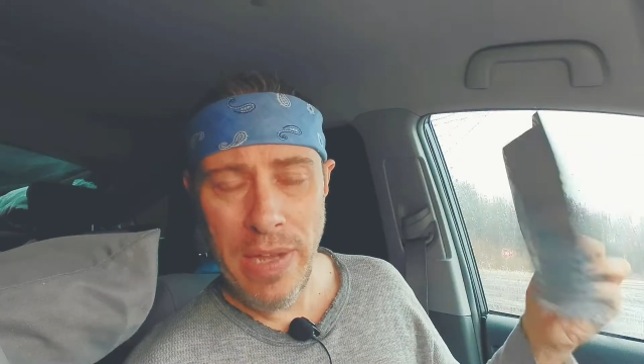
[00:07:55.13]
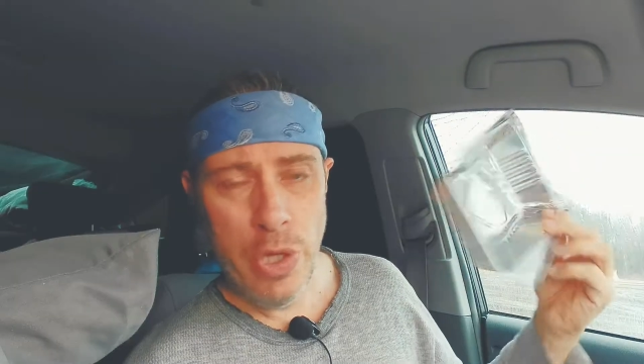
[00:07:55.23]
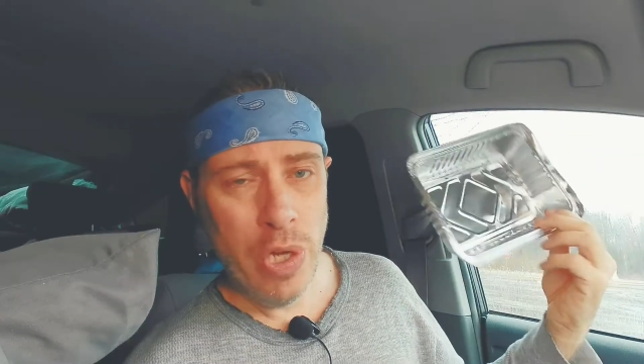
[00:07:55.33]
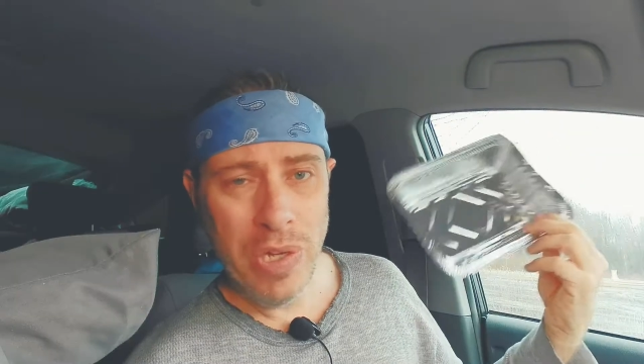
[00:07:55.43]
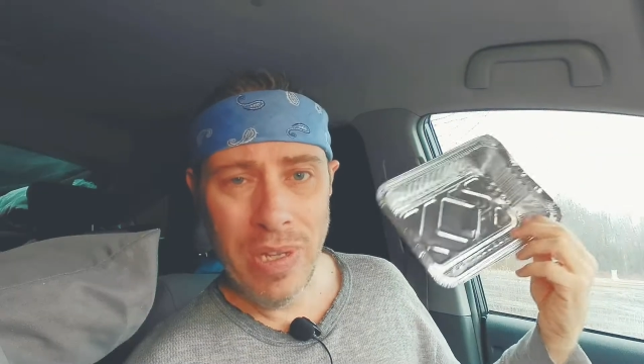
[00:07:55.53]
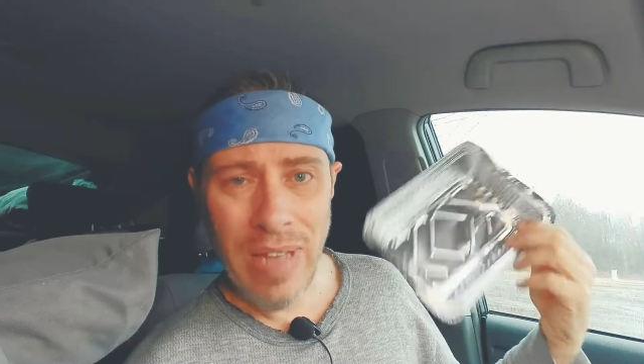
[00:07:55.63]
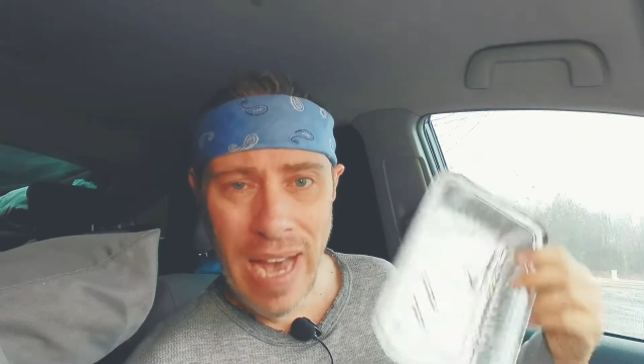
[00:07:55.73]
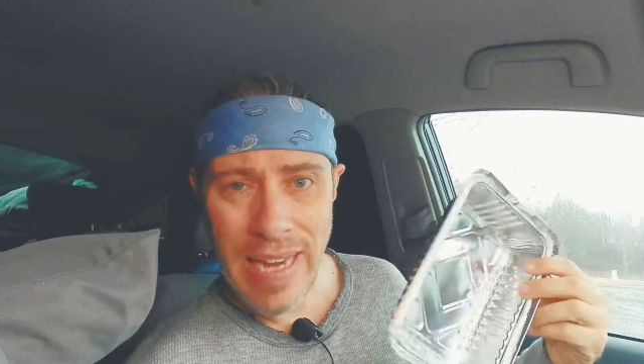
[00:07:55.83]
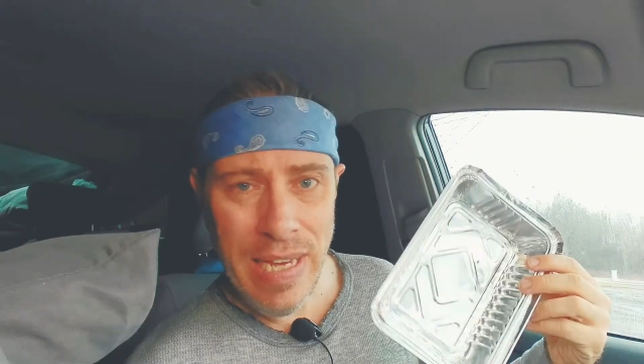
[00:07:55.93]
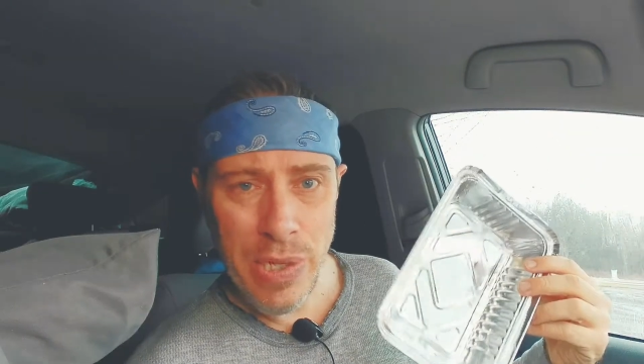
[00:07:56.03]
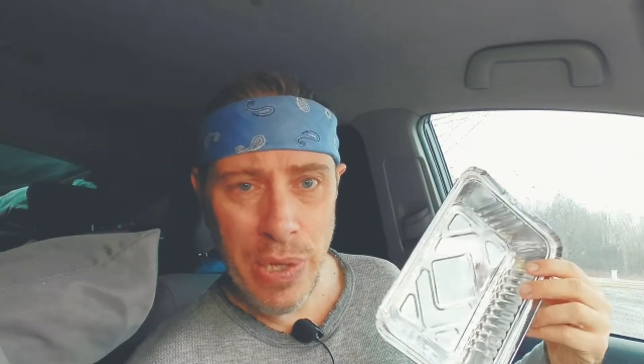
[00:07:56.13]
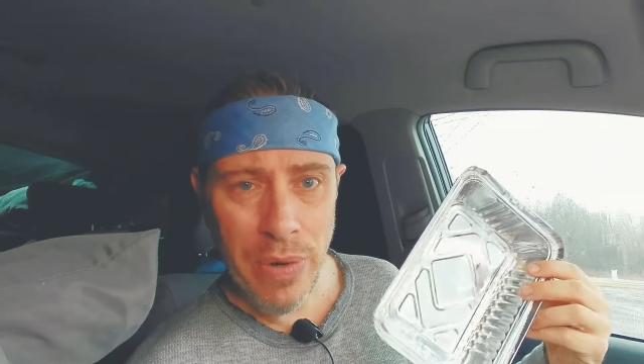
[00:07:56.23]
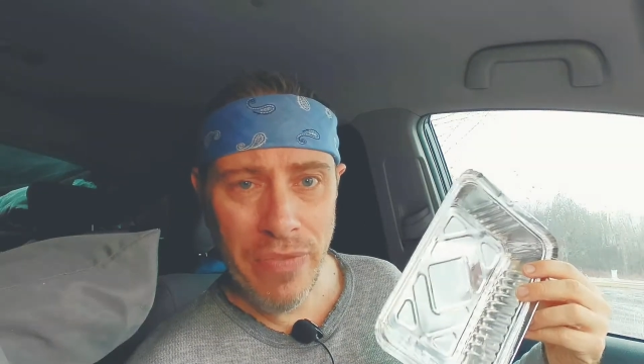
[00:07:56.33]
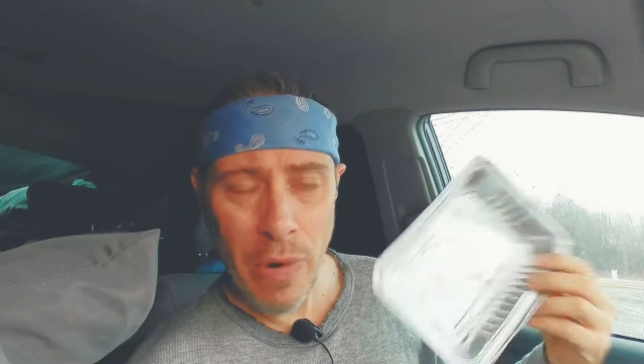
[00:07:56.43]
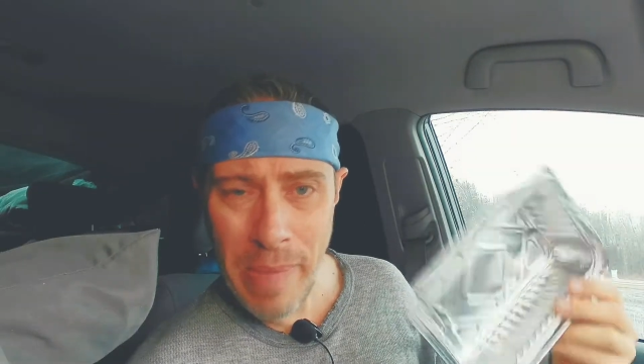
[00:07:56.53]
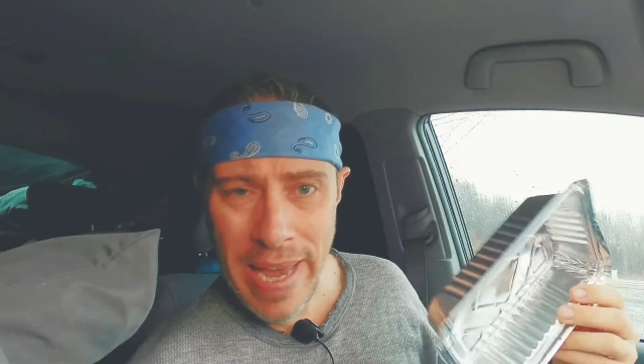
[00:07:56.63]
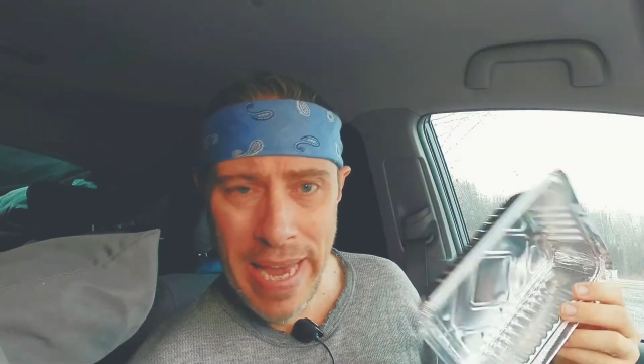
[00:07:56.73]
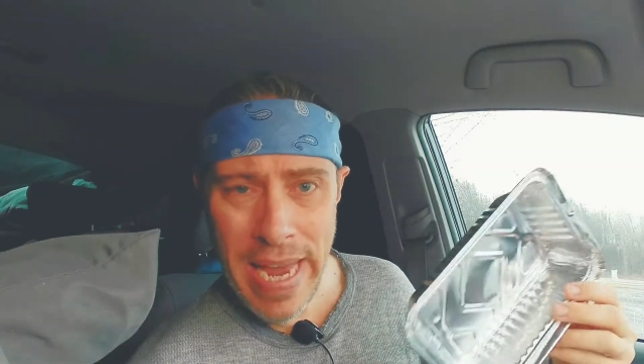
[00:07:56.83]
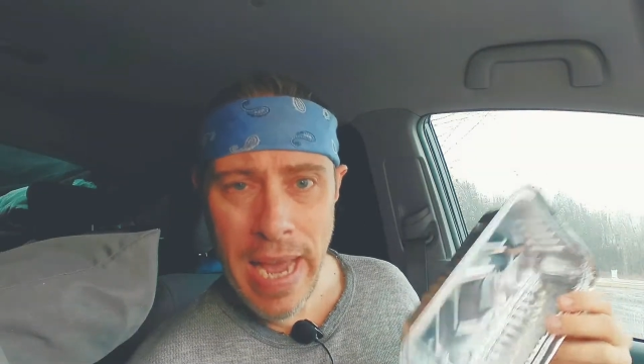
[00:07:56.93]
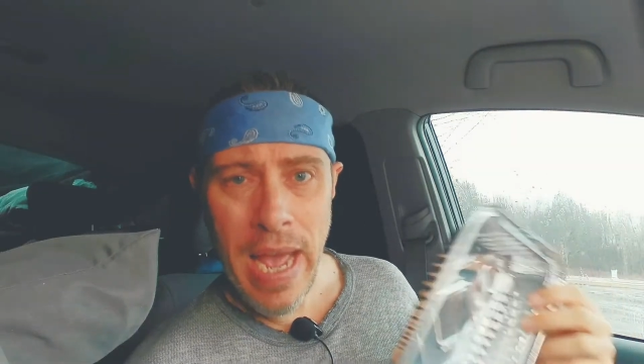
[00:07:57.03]
It's just a lot easier for
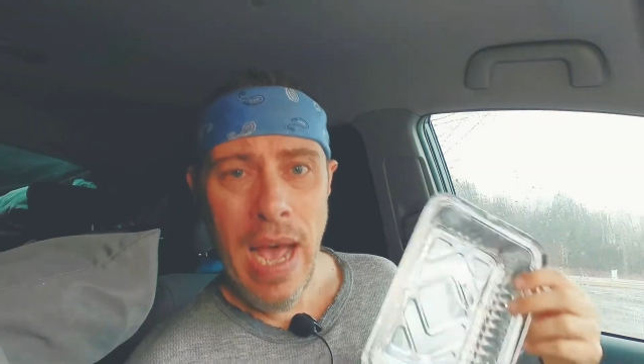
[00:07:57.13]
me.